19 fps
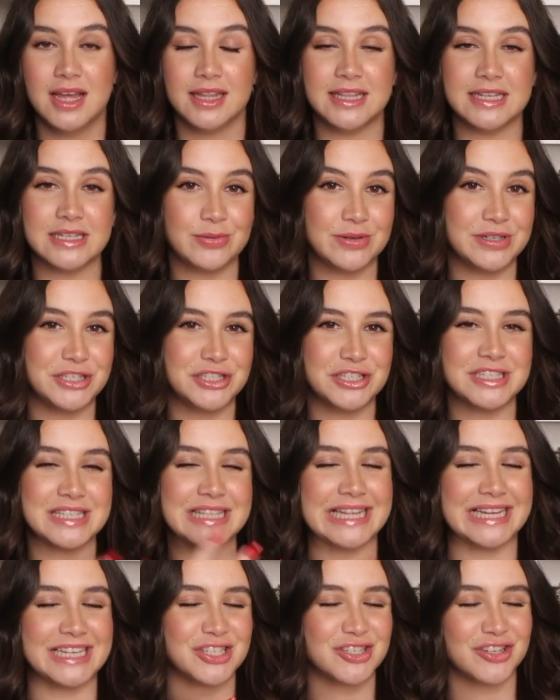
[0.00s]
This one is just
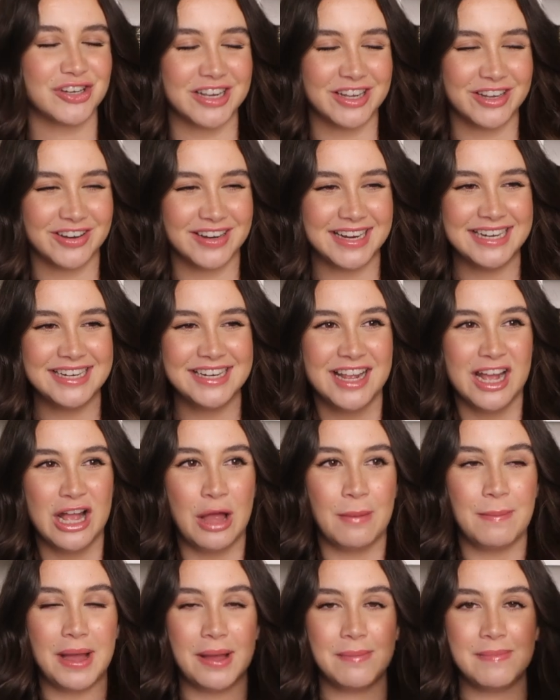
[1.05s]
less triggering,
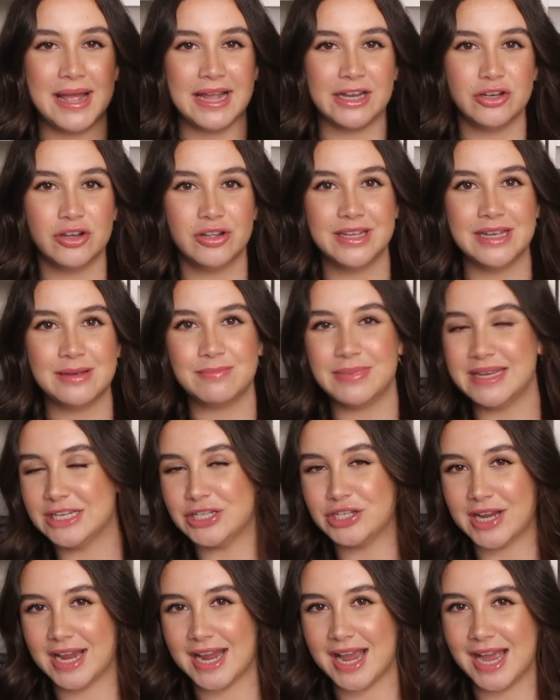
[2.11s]
but Magnolia and
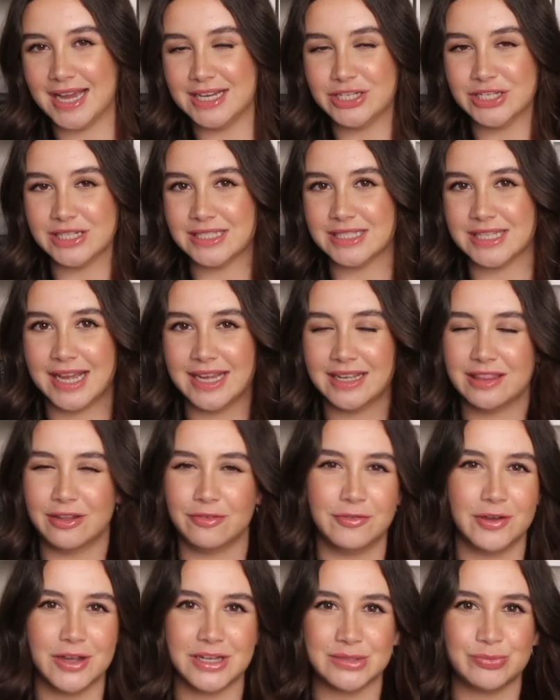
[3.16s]
BJ, I just like the
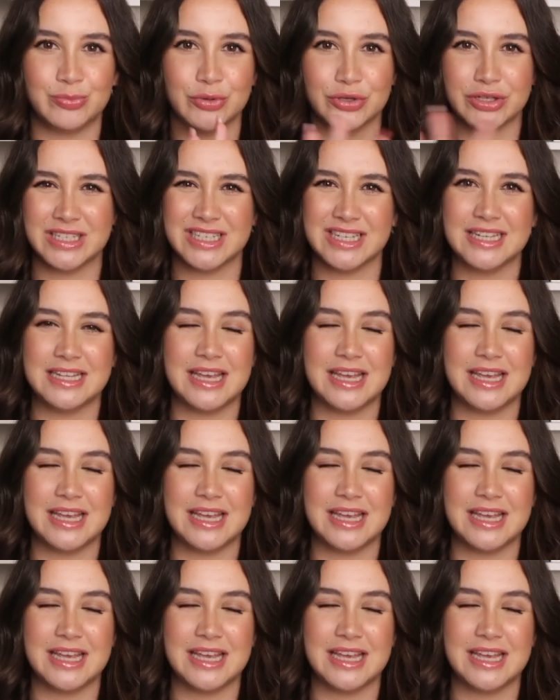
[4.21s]
first book.